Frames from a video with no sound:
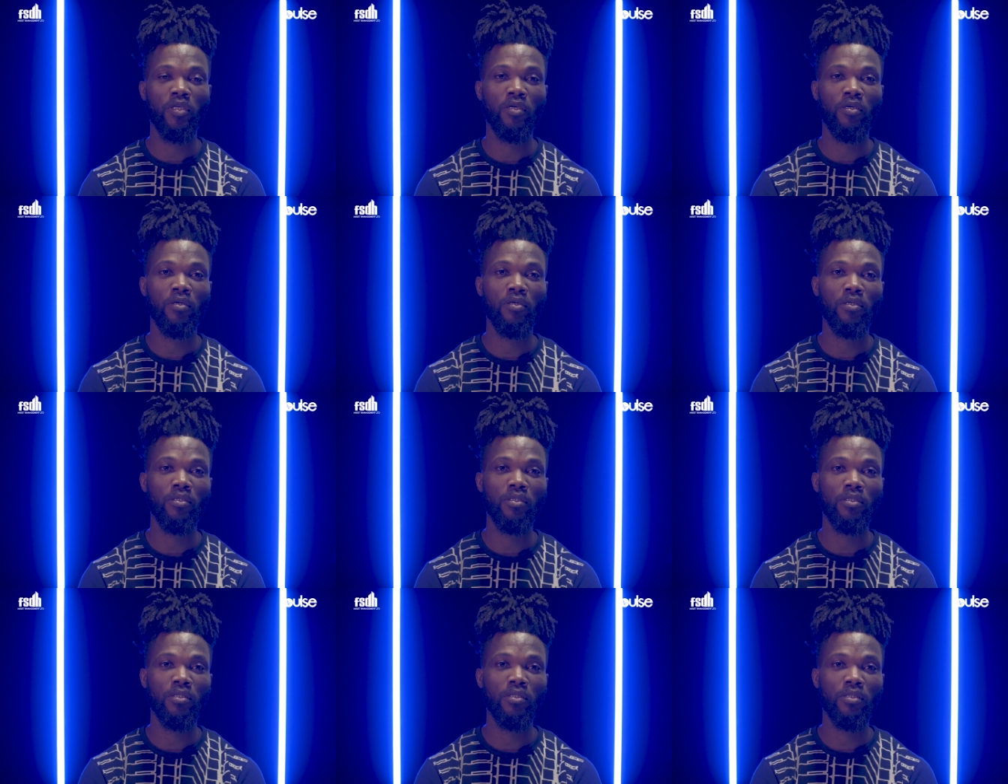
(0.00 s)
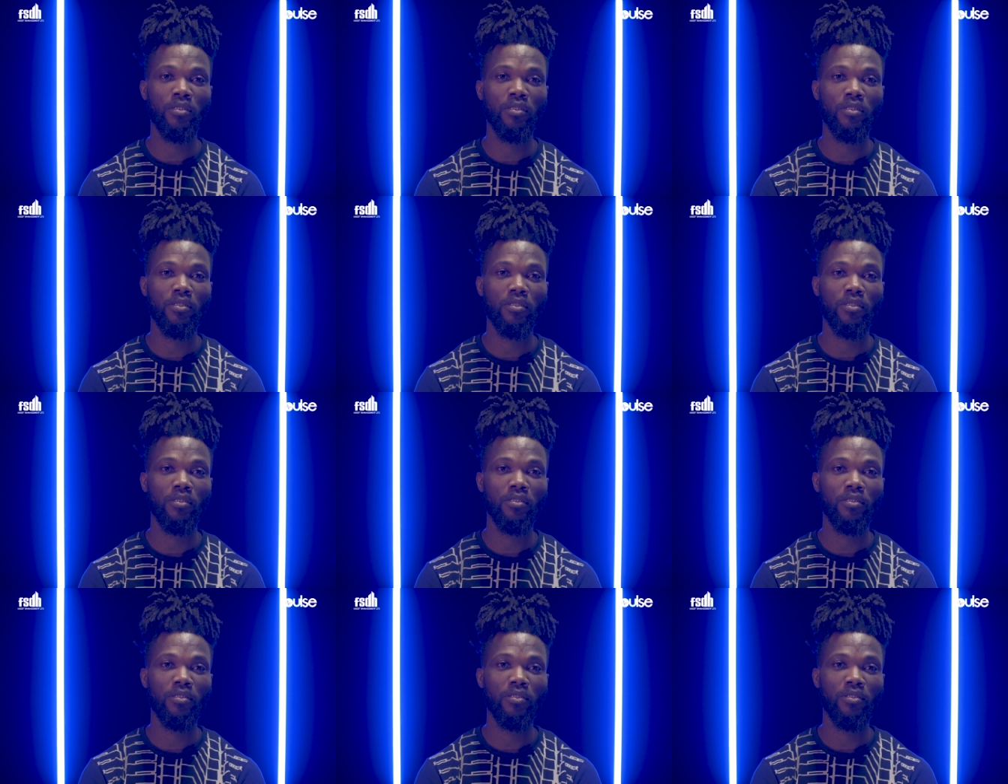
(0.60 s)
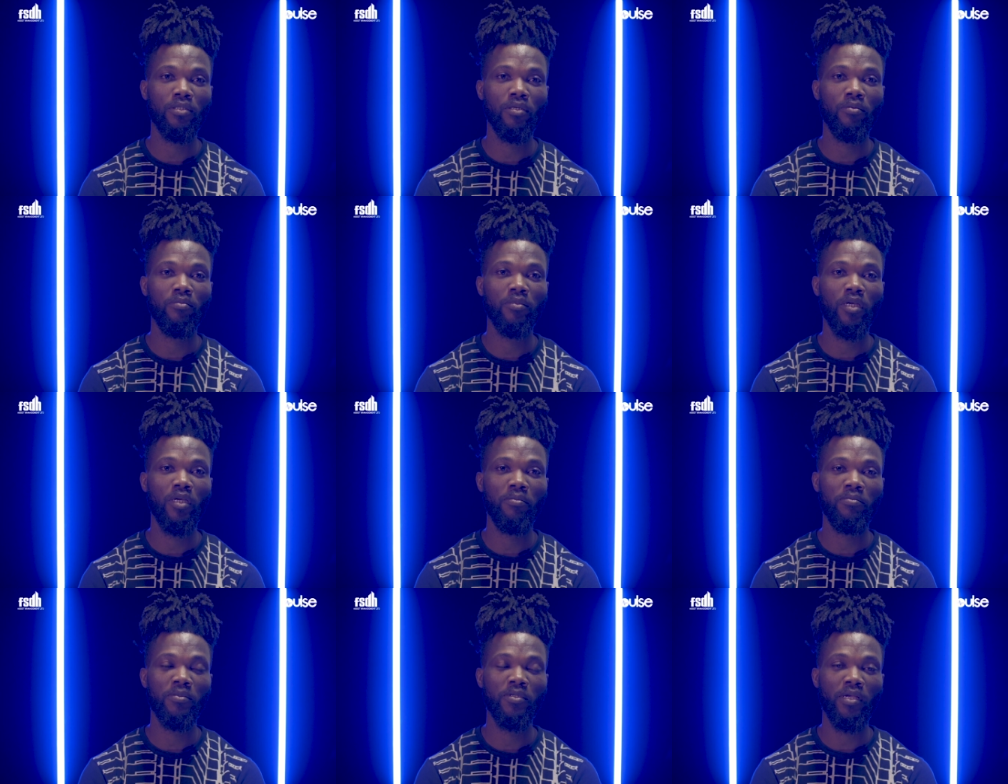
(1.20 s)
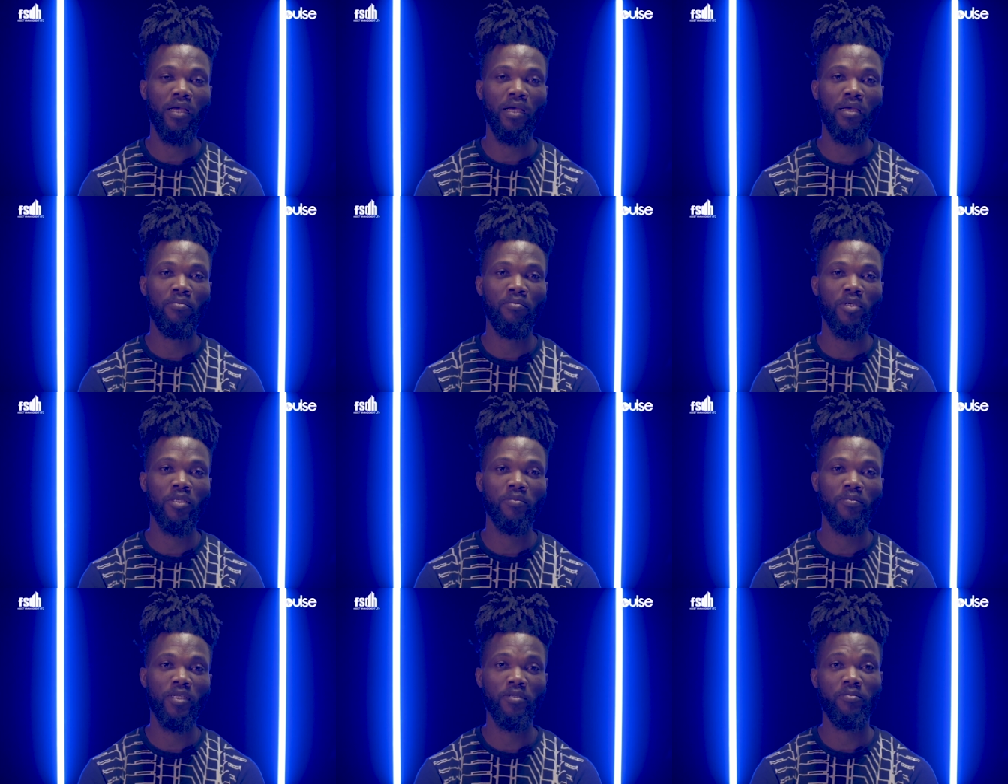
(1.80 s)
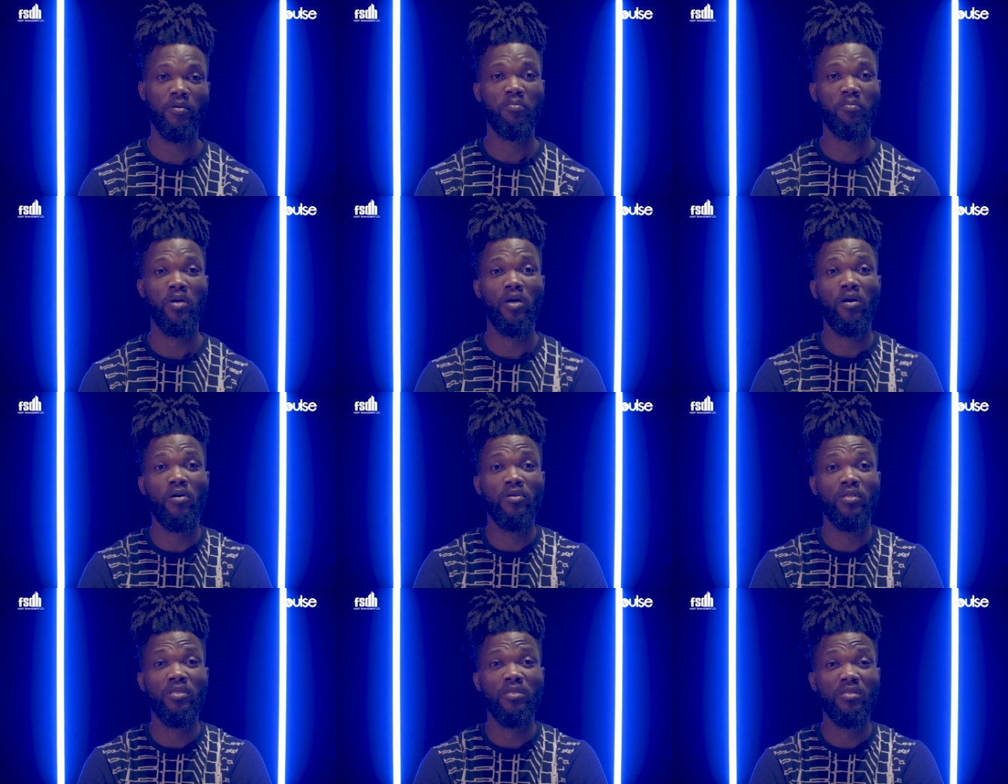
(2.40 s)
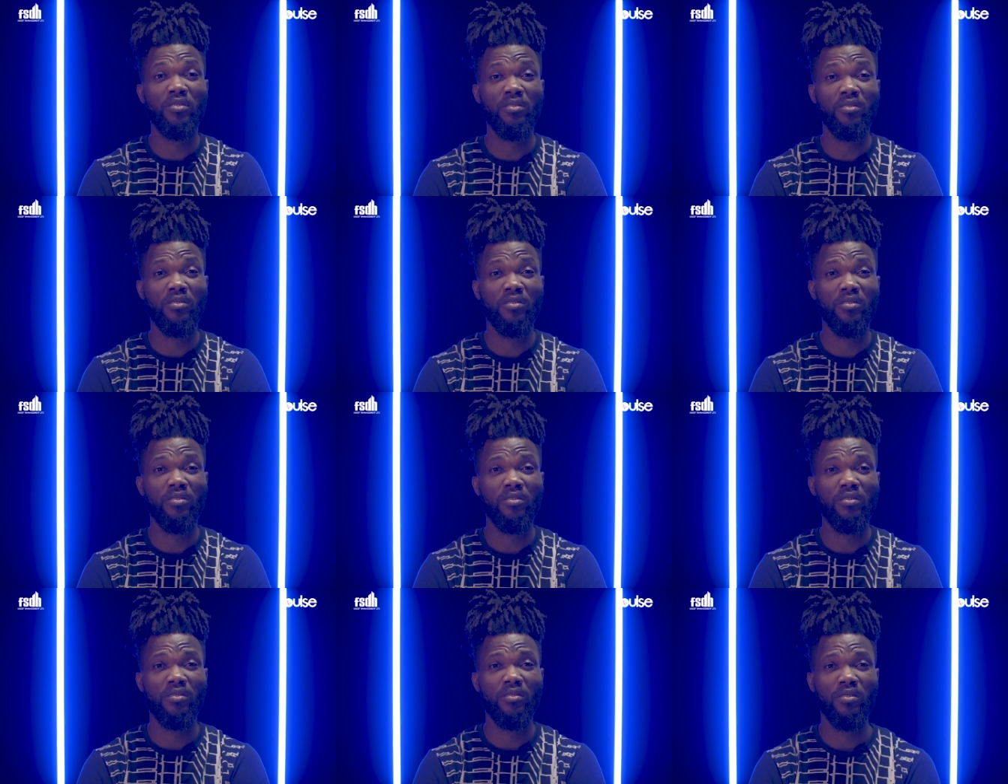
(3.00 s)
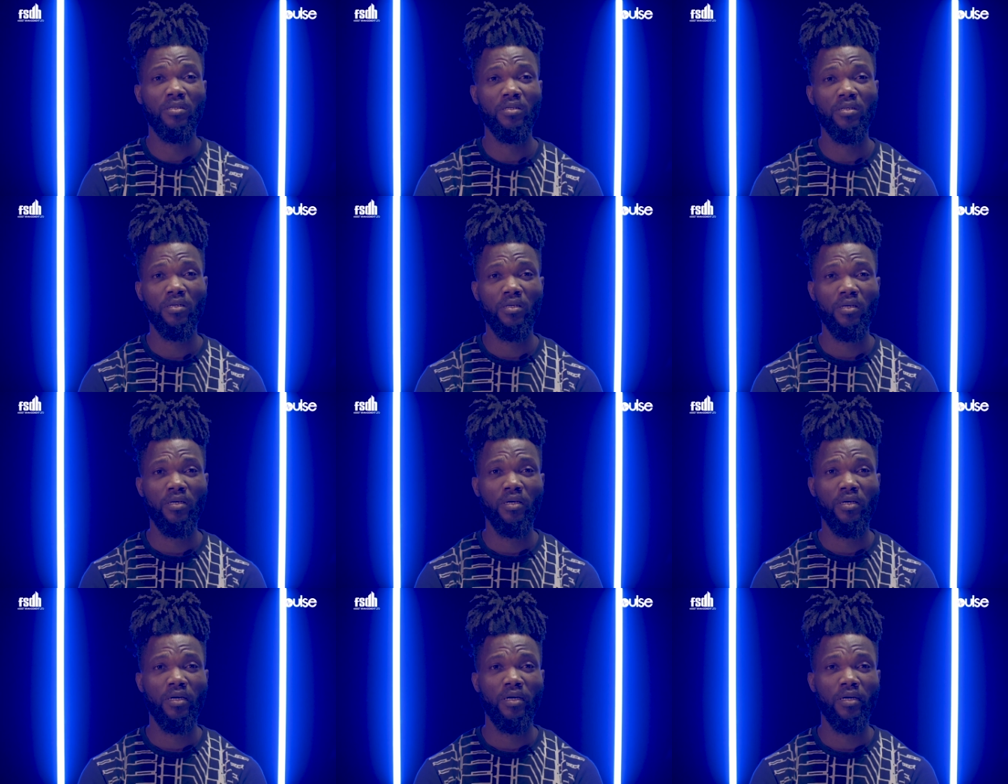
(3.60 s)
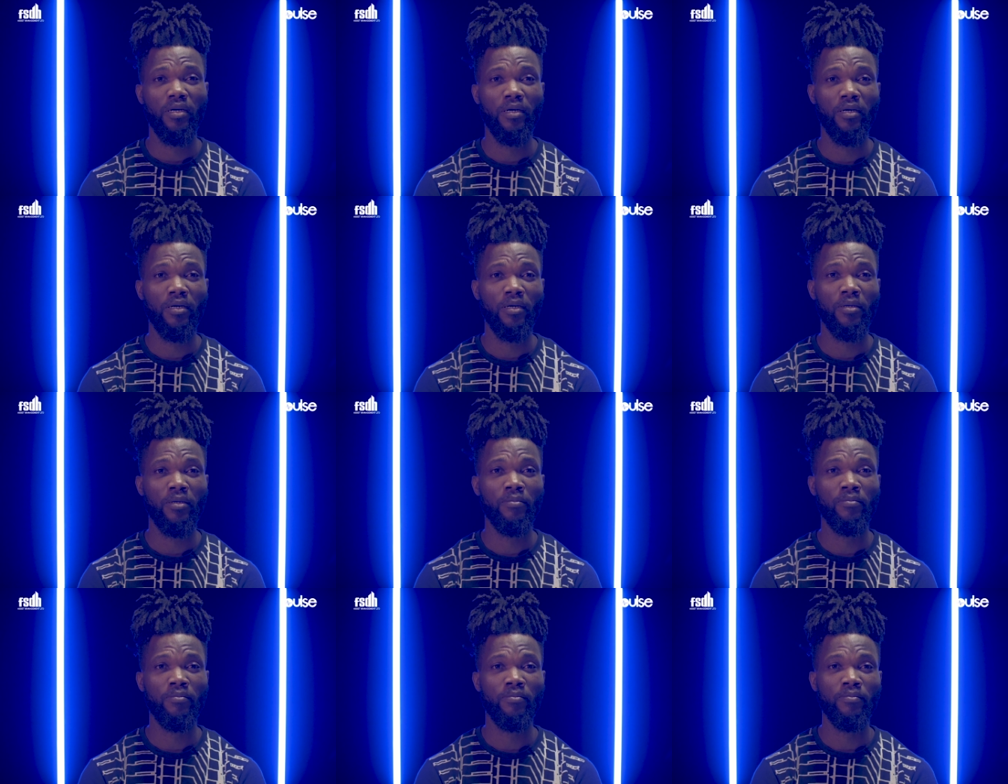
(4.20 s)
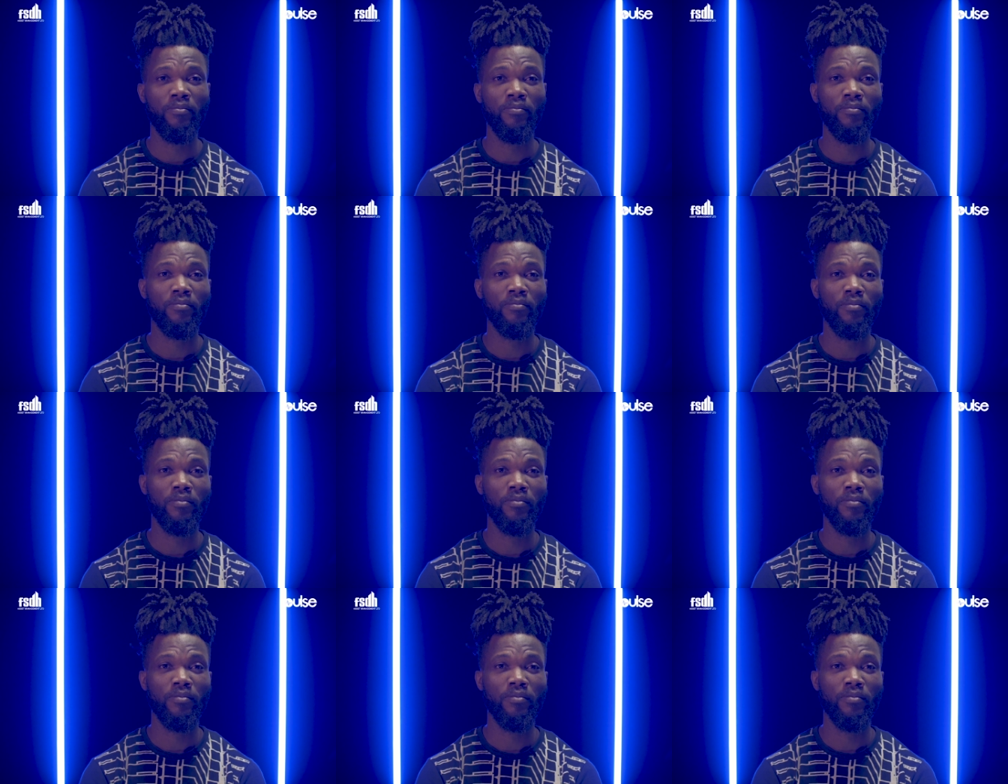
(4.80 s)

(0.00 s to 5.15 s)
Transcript: because sometimes I misplace my priority, um,